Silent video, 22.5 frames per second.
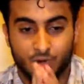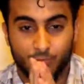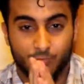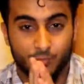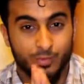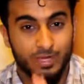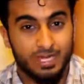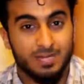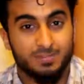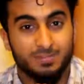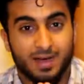
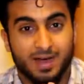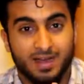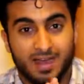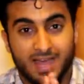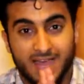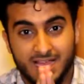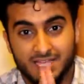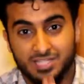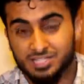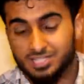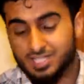Read about
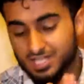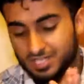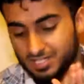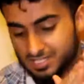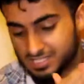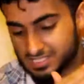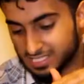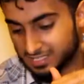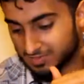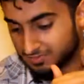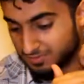it, educate
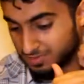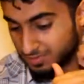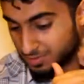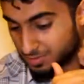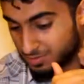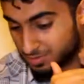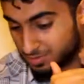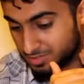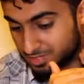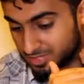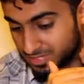yourself, you
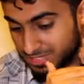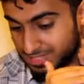know.